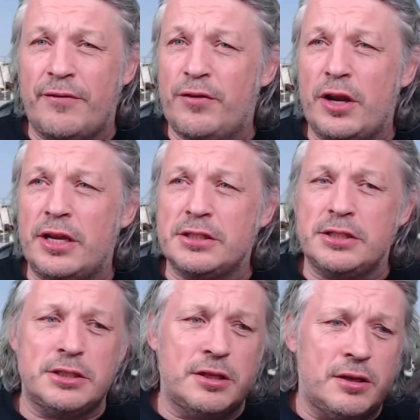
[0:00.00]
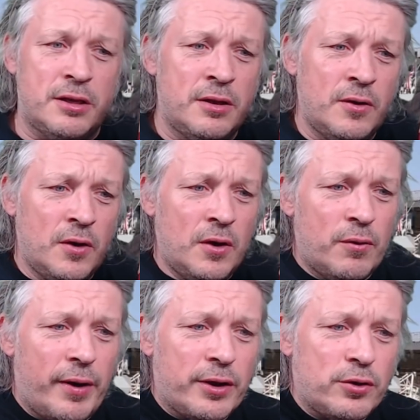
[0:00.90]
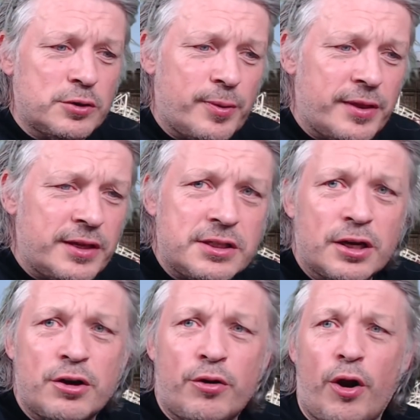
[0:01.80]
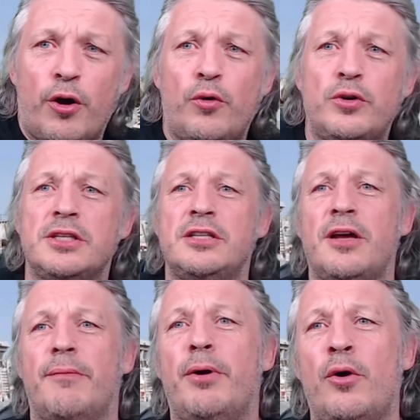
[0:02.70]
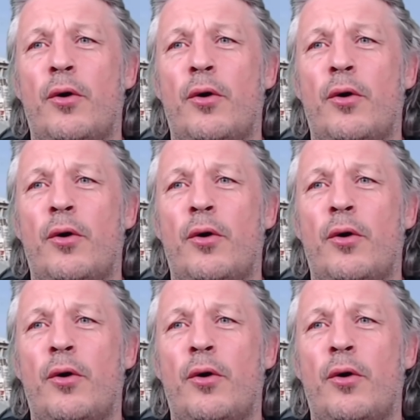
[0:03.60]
I've only listened to the records, but there's the Crows in Dumbo,